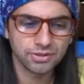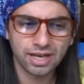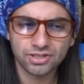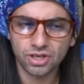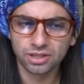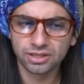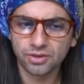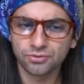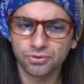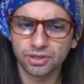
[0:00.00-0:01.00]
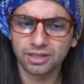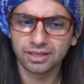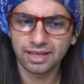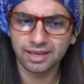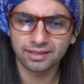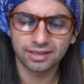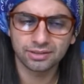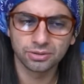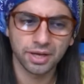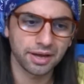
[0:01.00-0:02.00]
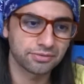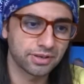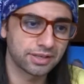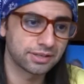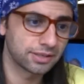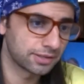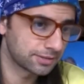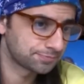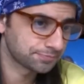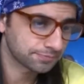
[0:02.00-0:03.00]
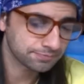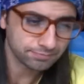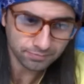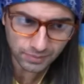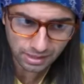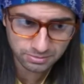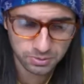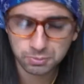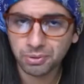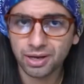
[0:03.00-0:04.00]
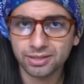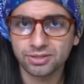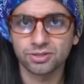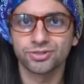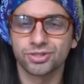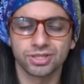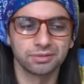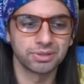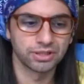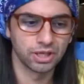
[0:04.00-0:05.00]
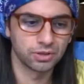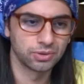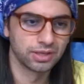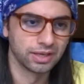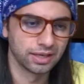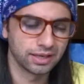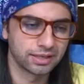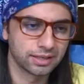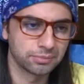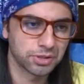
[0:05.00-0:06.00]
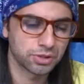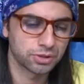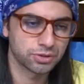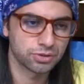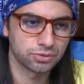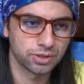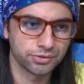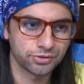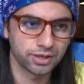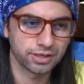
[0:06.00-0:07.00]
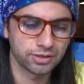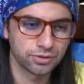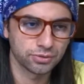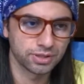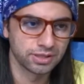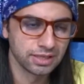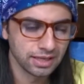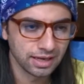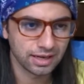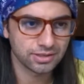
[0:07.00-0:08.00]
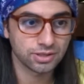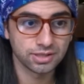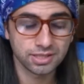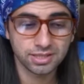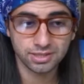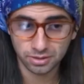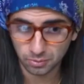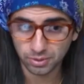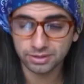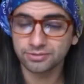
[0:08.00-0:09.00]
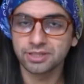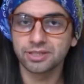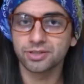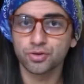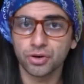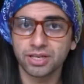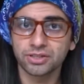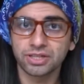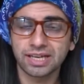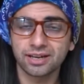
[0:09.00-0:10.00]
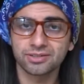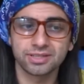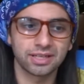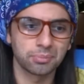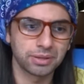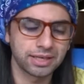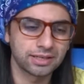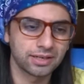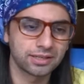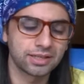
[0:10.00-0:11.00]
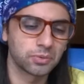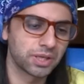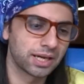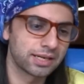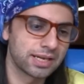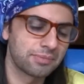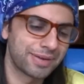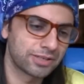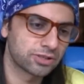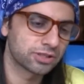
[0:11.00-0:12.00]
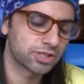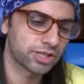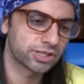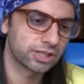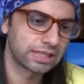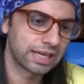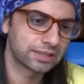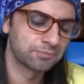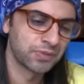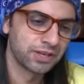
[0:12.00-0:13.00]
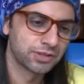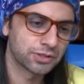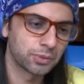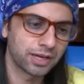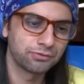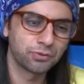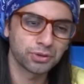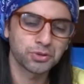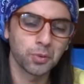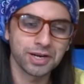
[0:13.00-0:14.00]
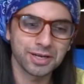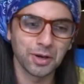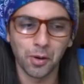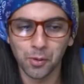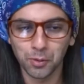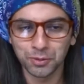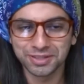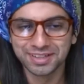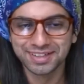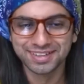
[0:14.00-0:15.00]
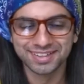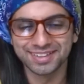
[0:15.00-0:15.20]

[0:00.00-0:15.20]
Uh, if you guys are looking for a clan, I do have a uh, some spots, so just let me know, and I'll be sure to uh, try to get you in. Uh, so this is uh, one of the uh, trainer accounts that I played on, and we got a, a magical chest on that. So we got four twenty gold,